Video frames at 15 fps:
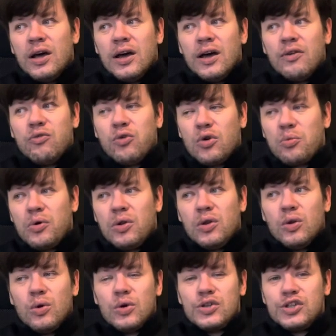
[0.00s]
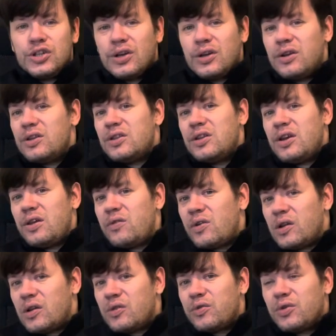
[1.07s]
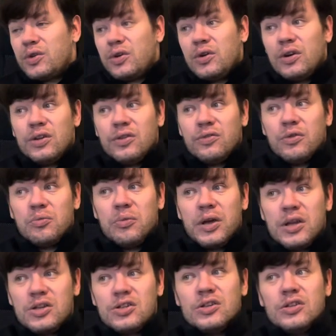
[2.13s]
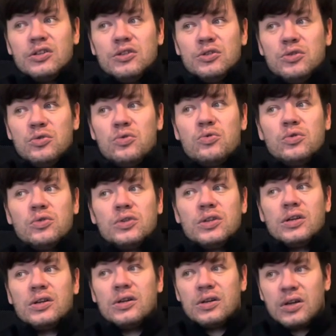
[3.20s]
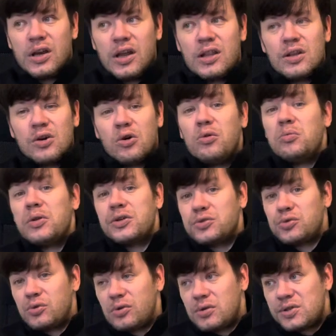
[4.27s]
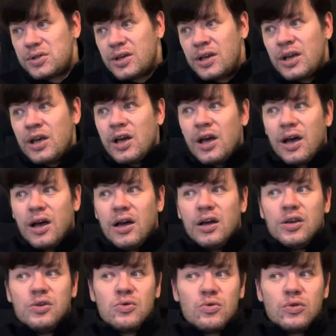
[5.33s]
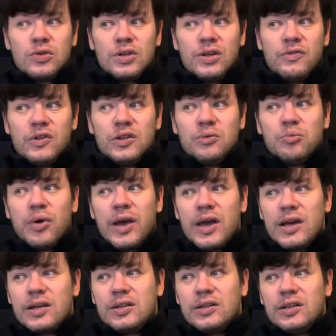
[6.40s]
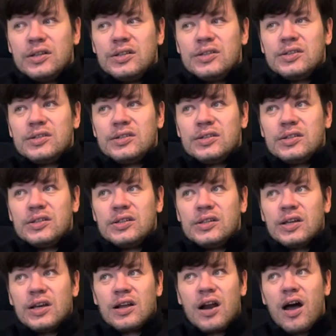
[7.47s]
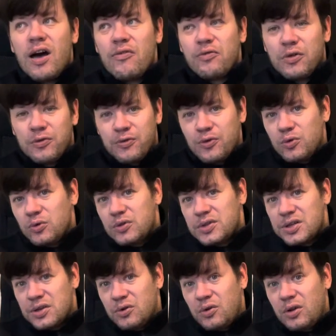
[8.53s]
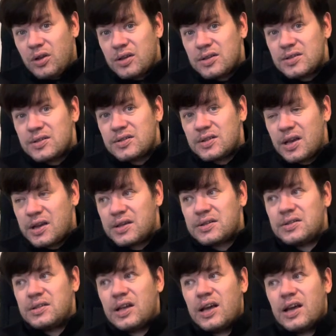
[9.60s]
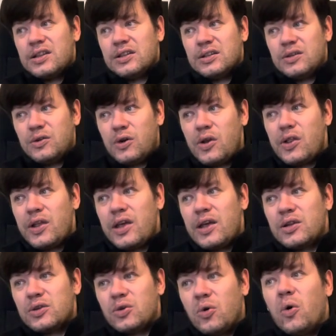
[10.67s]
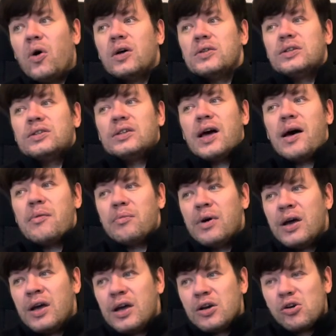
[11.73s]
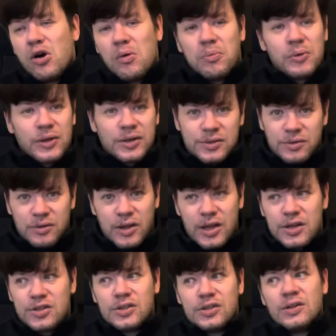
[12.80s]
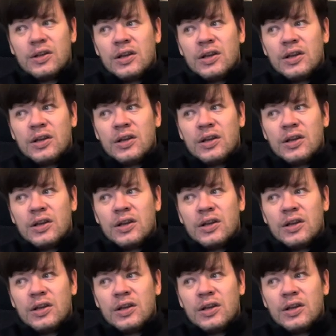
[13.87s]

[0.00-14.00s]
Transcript: formal logic retrieval for your information, and you could create the complex rules. You could even make this graph of rules and all other things that really encode some complex relation